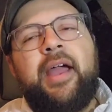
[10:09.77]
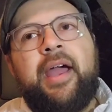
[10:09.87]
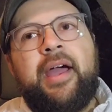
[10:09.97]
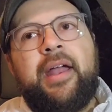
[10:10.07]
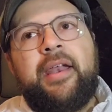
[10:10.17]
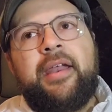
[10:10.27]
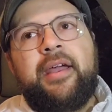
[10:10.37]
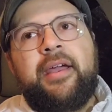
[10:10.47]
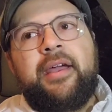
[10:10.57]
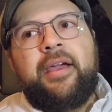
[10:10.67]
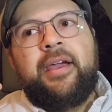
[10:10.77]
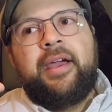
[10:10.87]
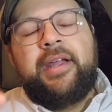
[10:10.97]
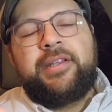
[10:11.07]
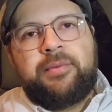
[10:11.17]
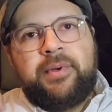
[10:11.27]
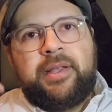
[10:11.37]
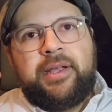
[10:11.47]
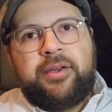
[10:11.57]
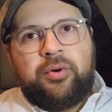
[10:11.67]
And it's
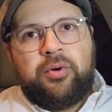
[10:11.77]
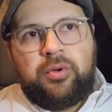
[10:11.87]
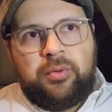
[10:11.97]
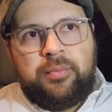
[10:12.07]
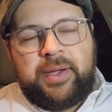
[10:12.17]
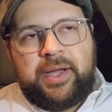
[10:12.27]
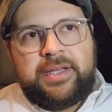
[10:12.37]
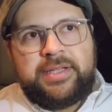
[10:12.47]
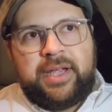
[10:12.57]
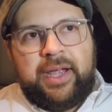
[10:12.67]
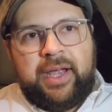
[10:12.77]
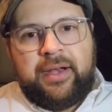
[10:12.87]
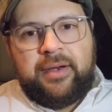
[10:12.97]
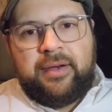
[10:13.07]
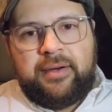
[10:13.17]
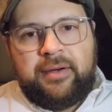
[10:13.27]
really cool because it,